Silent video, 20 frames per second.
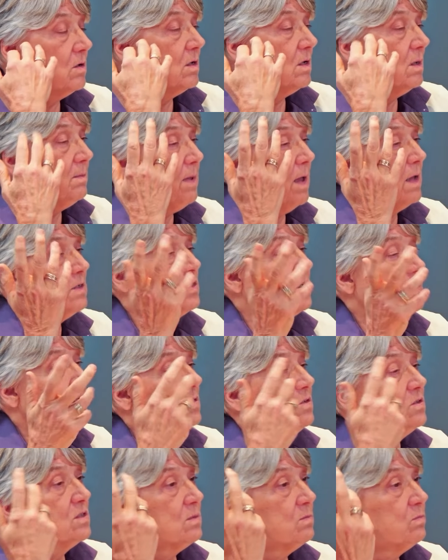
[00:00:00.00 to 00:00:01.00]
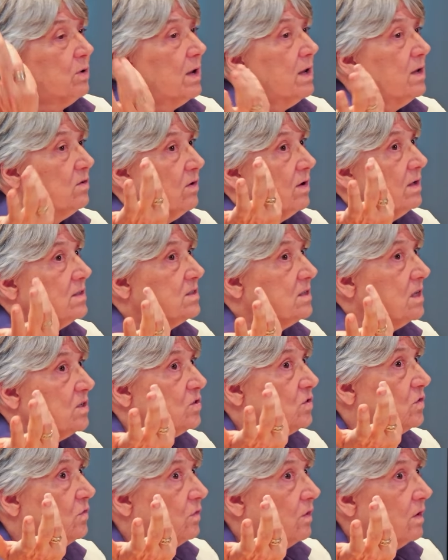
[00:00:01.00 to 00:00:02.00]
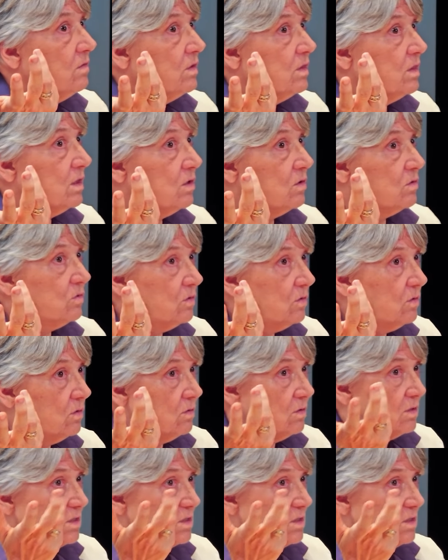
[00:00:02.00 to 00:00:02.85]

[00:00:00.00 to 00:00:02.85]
you can imagine, here's the brain, grand central for everything you do.